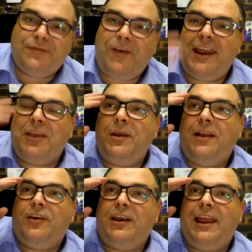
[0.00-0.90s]
funny, when
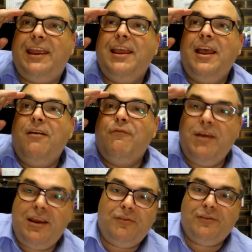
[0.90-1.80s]
I've got a
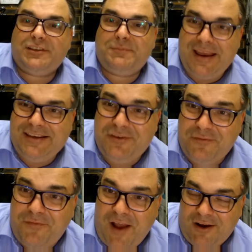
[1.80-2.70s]
real expensive
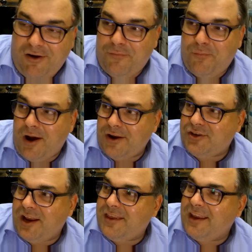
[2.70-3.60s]
fuck off watch,
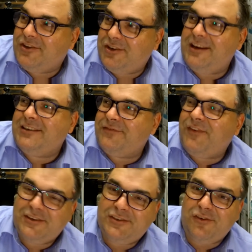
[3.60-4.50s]
I think, geez, if
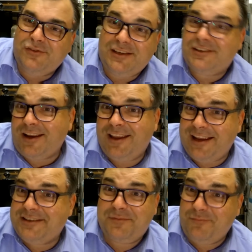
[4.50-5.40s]
I sold this I could
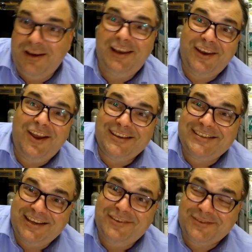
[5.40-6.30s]
get some really nice
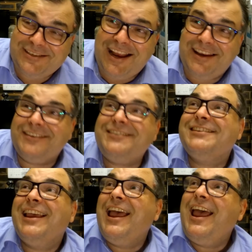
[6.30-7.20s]
steel
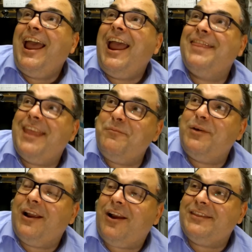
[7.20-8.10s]
stunners. And then
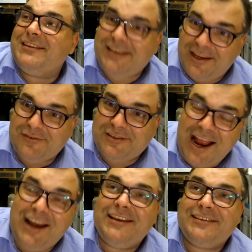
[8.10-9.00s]
when I got the steel
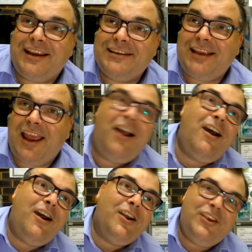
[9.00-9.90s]
stunners, I say,
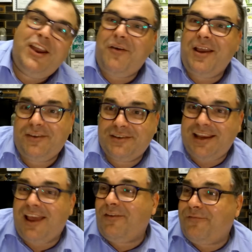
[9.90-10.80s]
oh, you know, I could
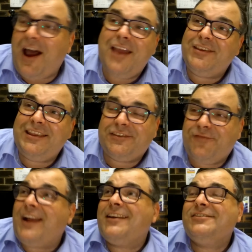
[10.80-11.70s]
sell five of these
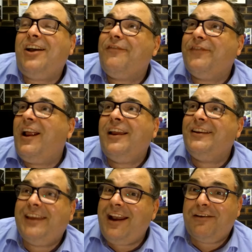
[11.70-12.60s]
fuckers off and I
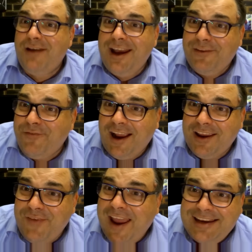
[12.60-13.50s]
could get a really
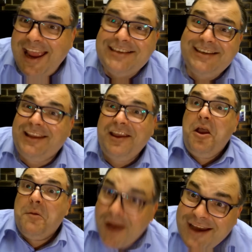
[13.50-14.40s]
fucking fantastic
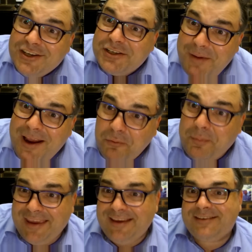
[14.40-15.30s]
precious metal
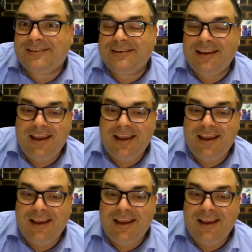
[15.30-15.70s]
piece.